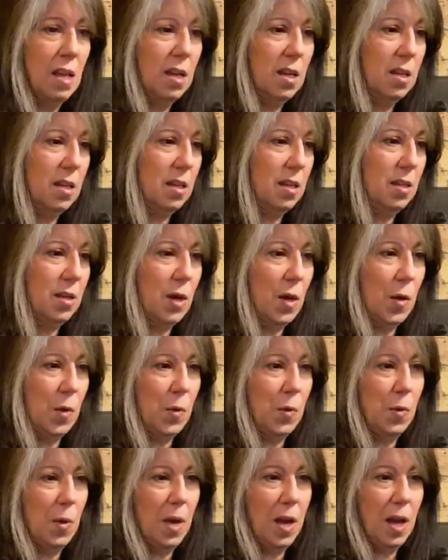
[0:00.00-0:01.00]
you
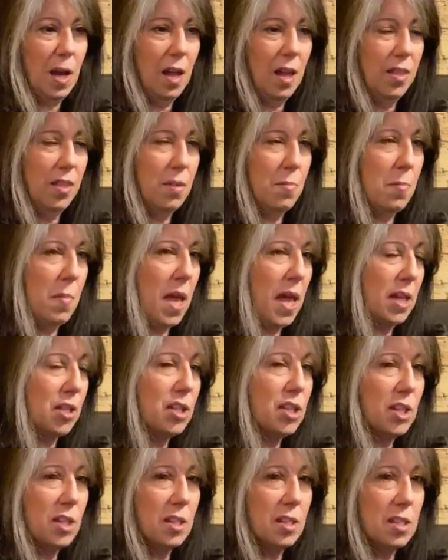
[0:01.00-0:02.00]
know, uh, the
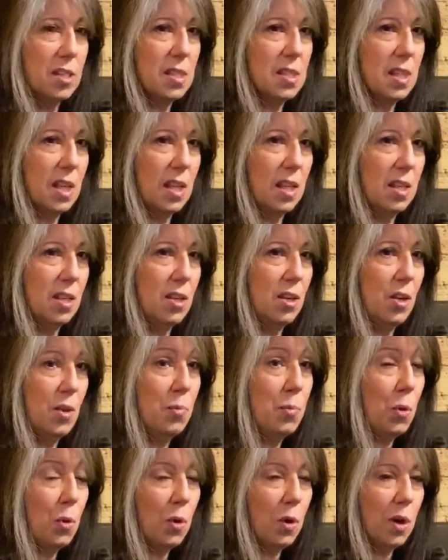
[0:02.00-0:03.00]
mansions in
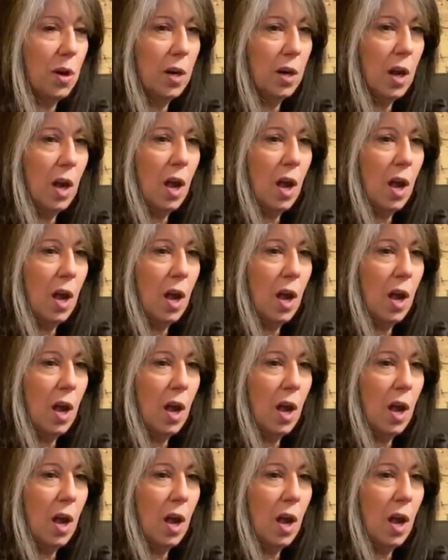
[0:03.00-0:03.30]
Newport,